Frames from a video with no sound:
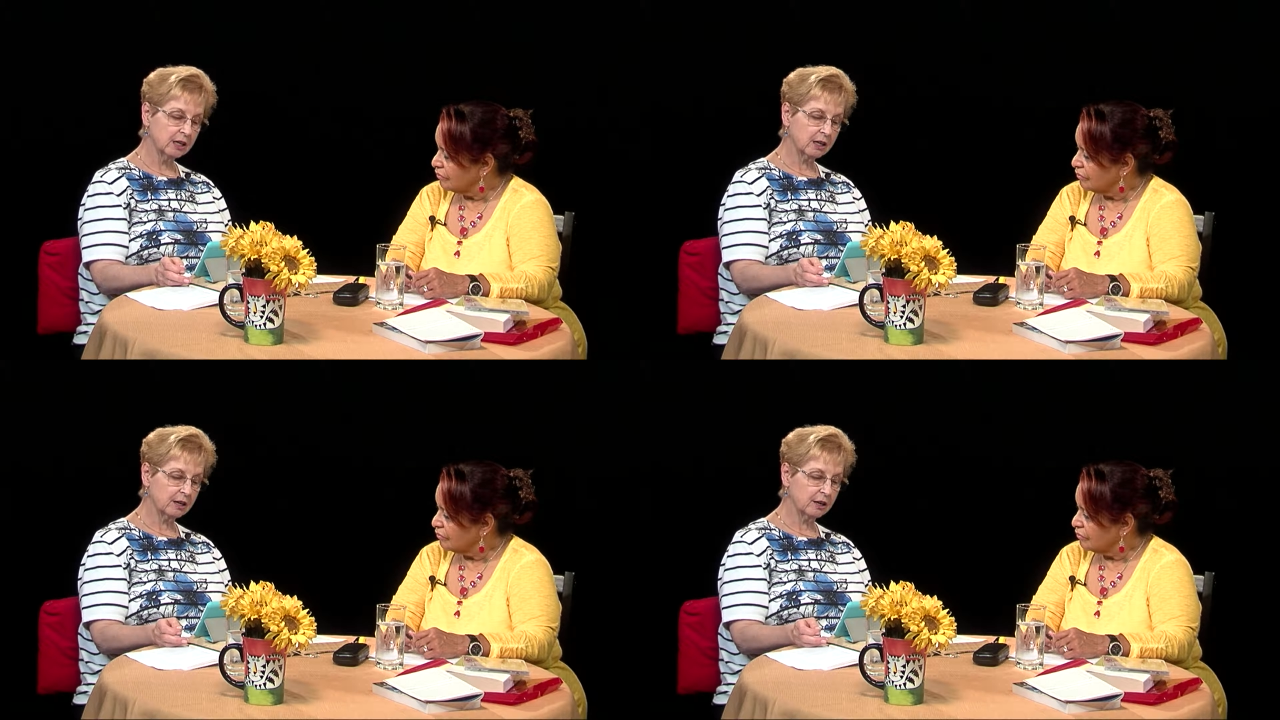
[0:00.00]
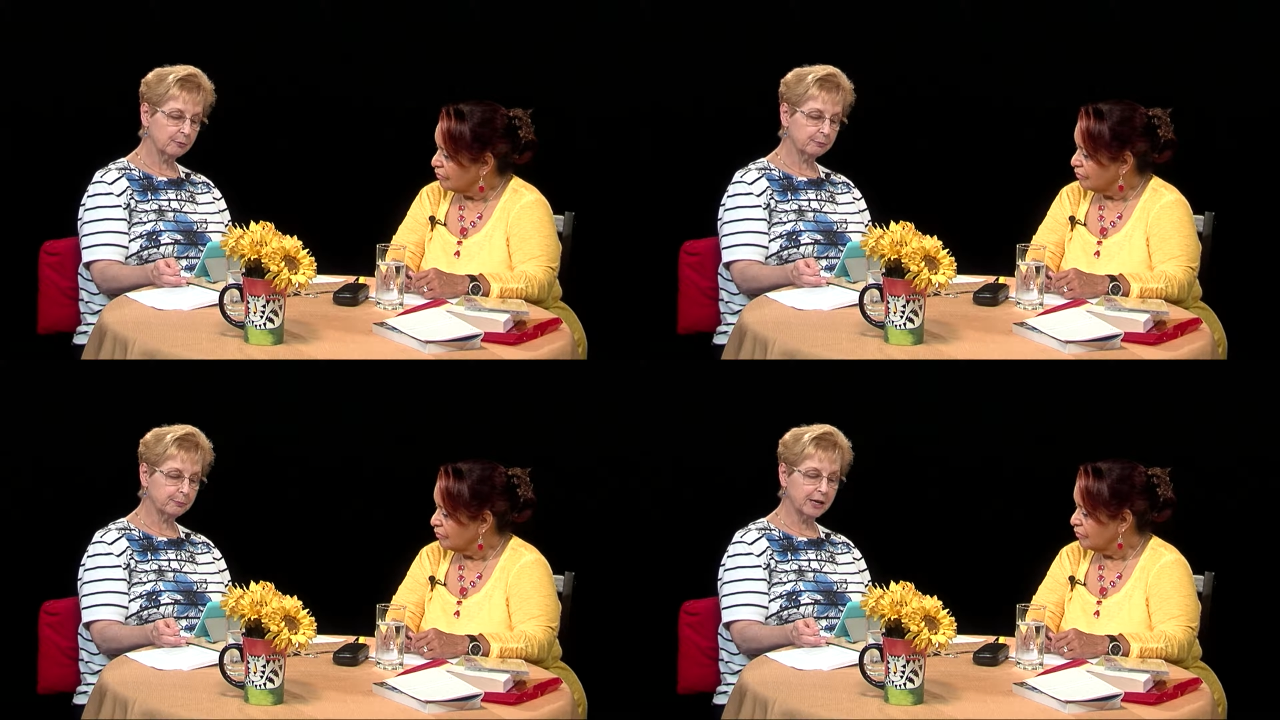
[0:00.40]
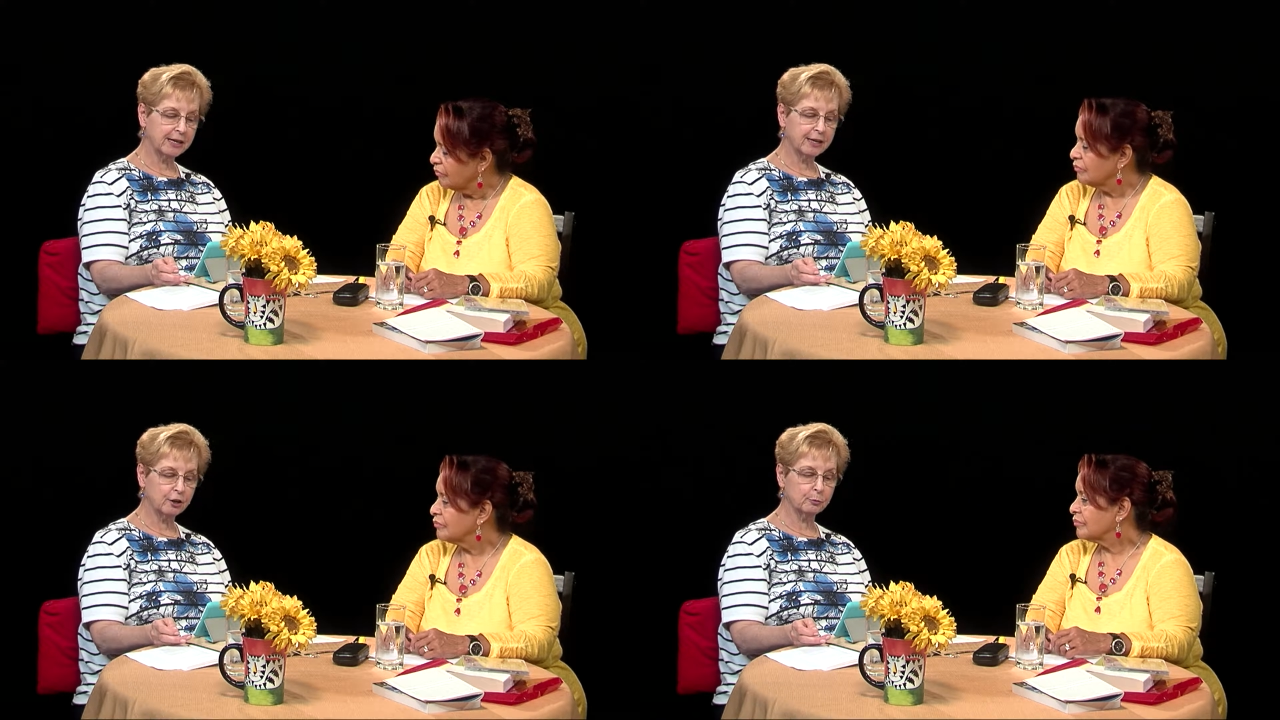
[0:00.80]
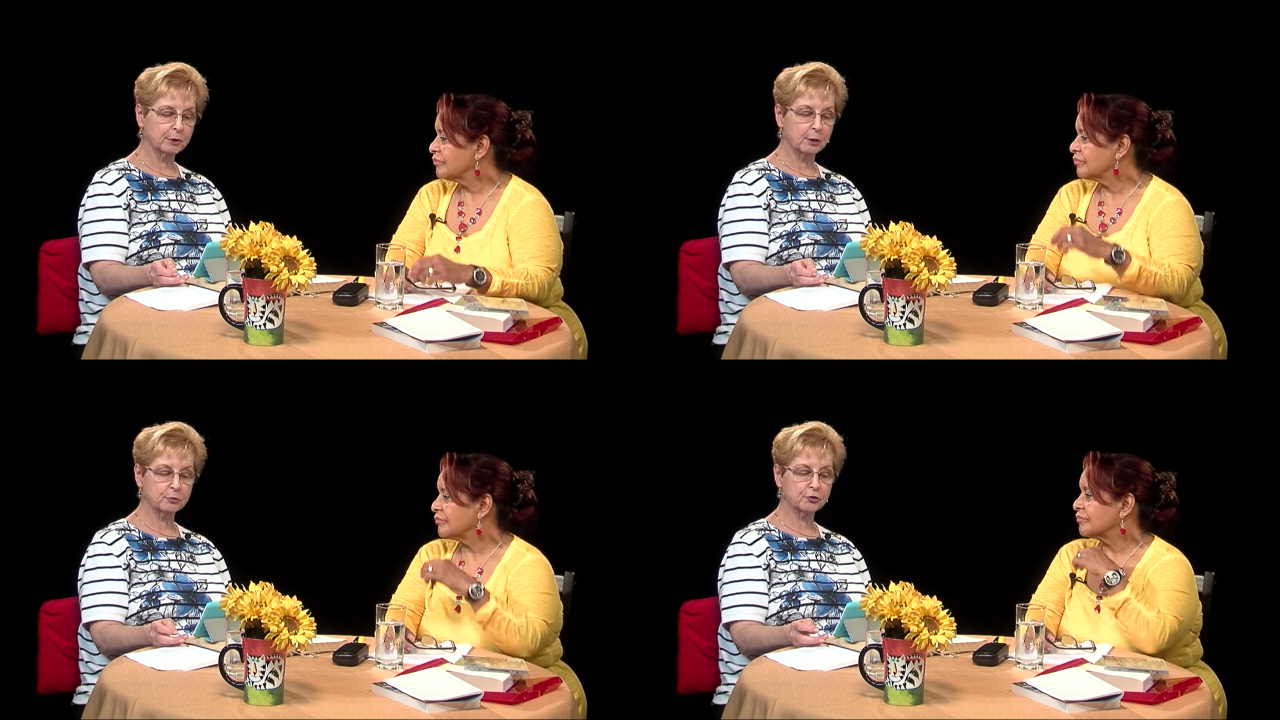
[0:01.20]
Speaker 1: Um, my help
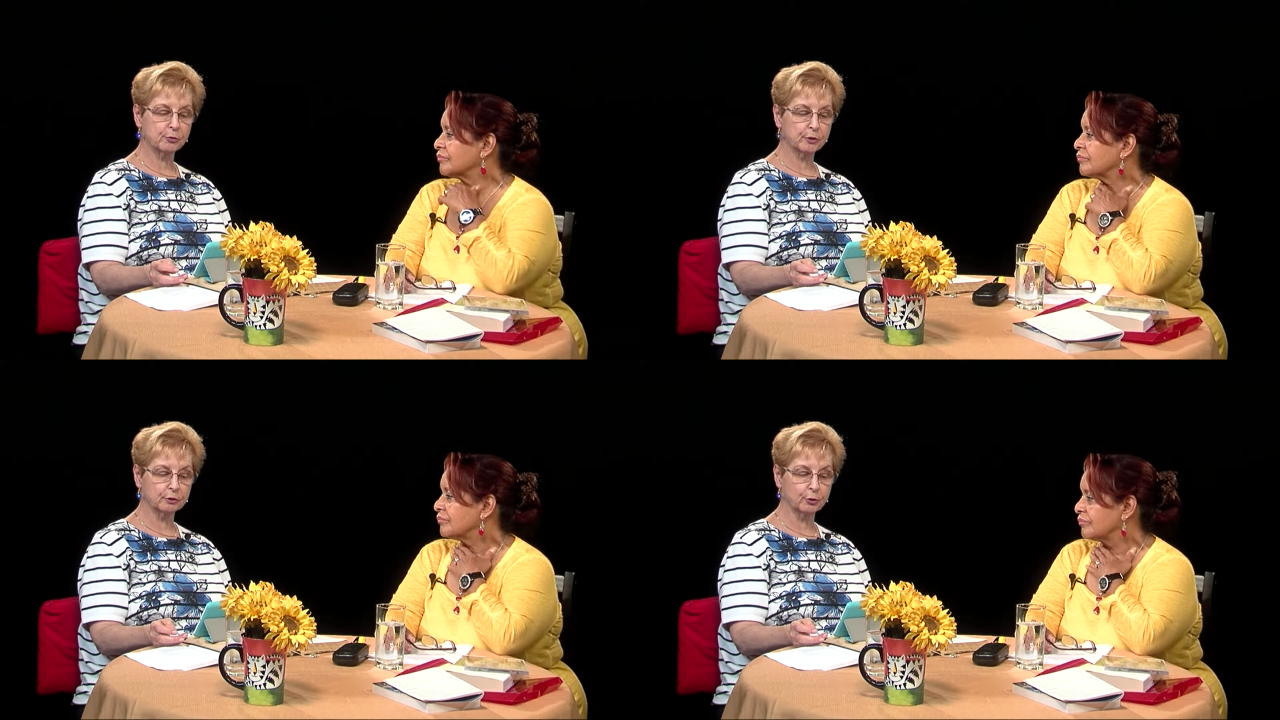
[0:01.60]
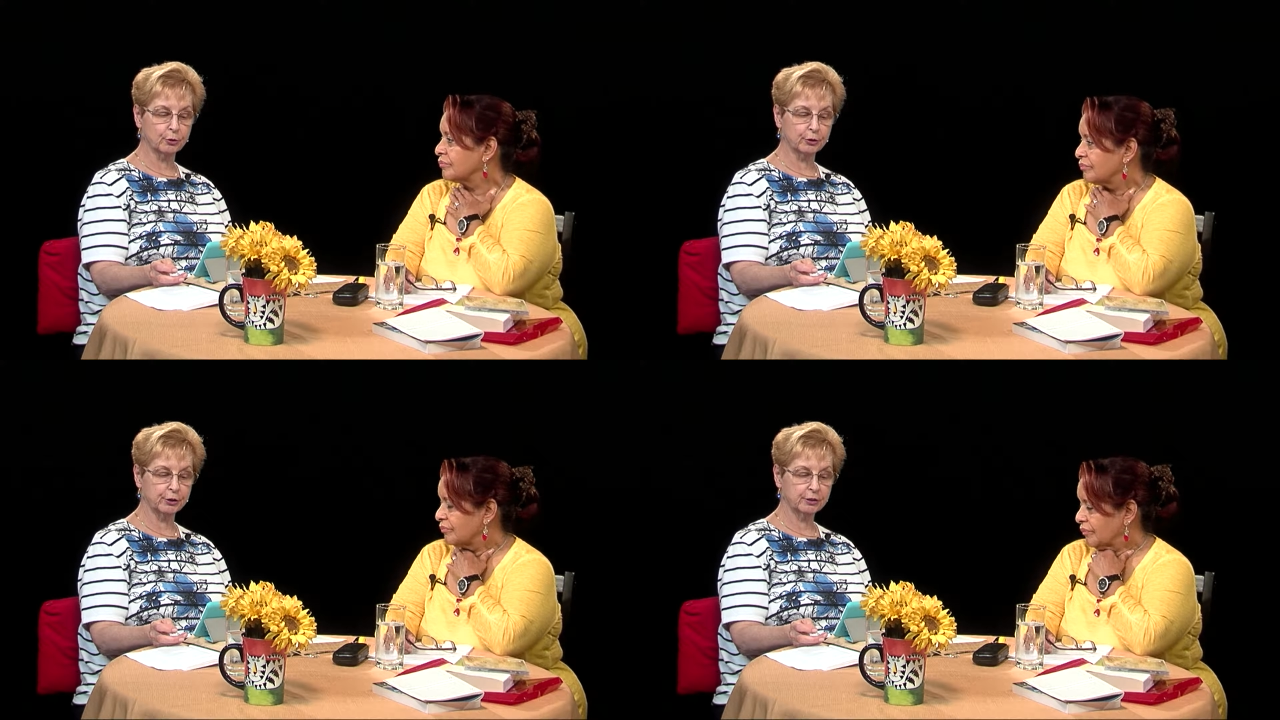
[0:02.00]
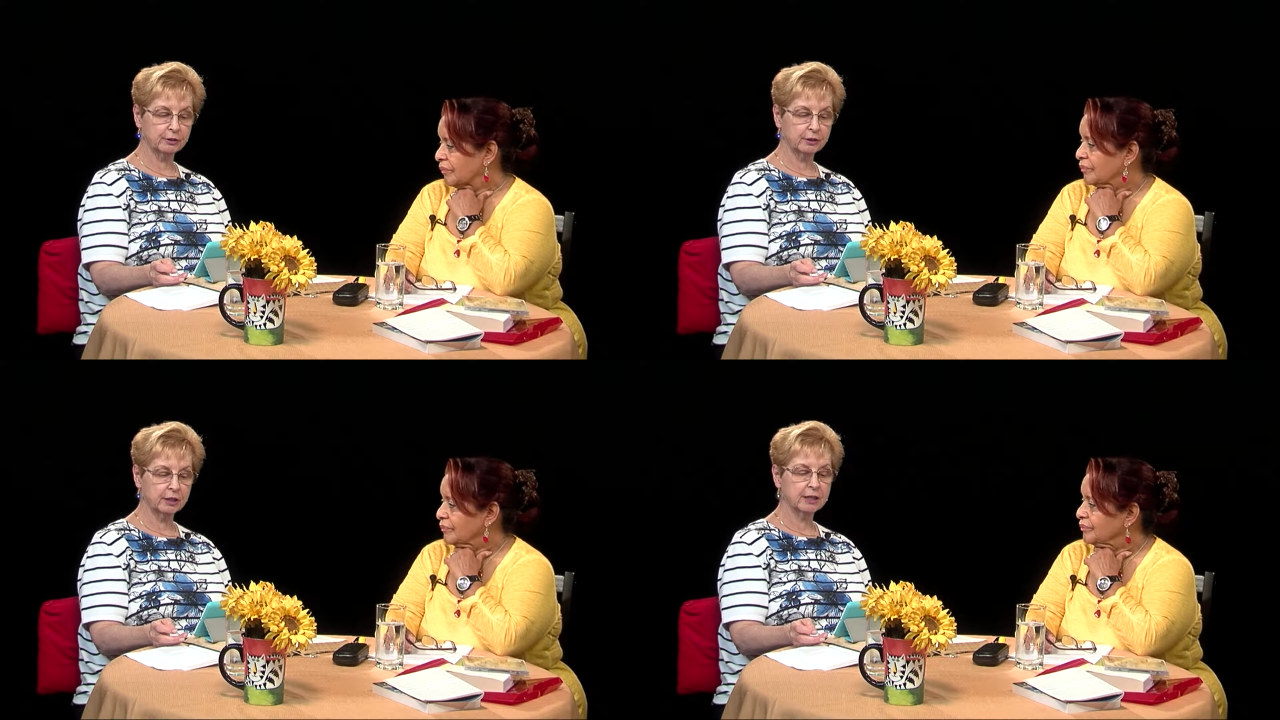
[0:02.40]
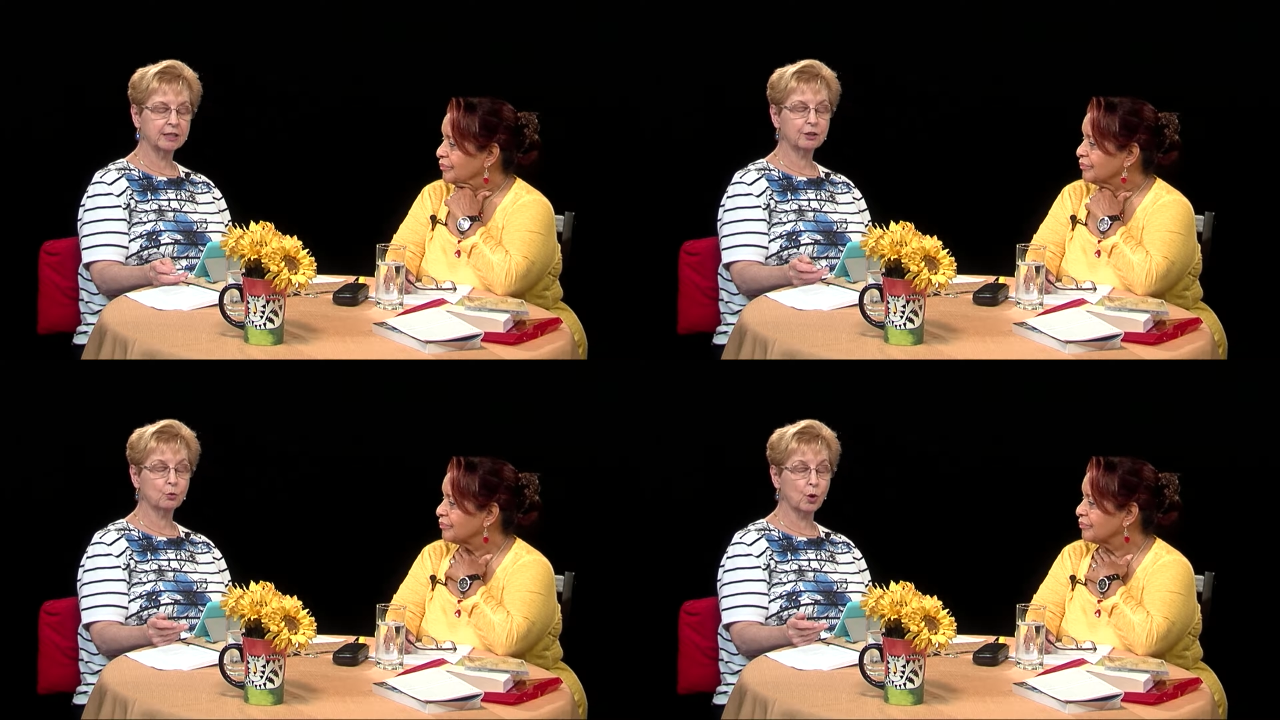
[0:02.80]
comes from the Lord.
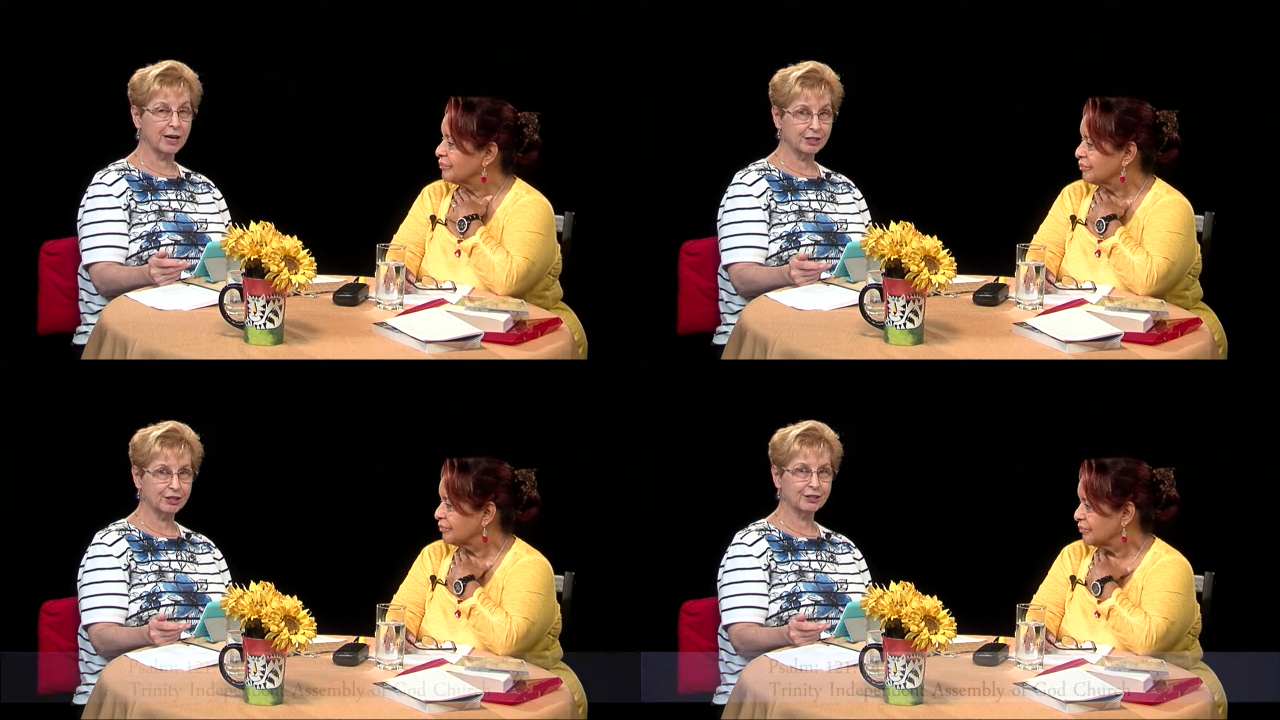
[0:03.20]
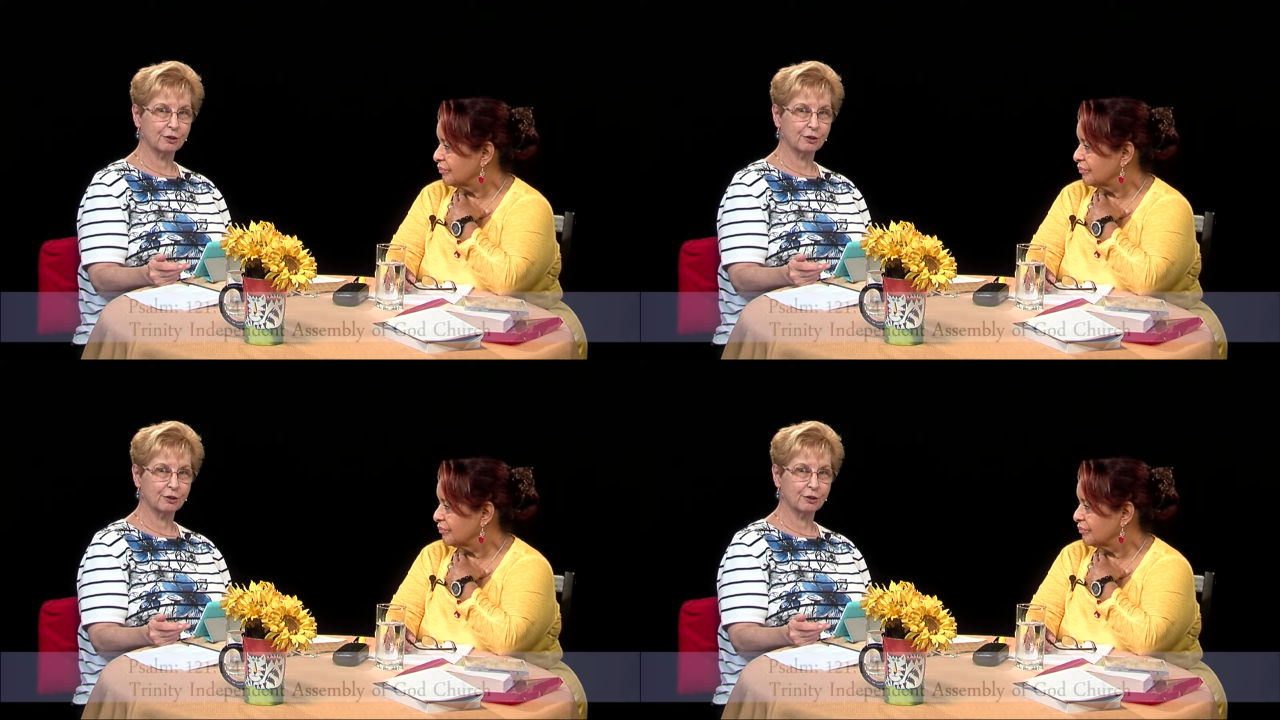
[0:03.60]
He watches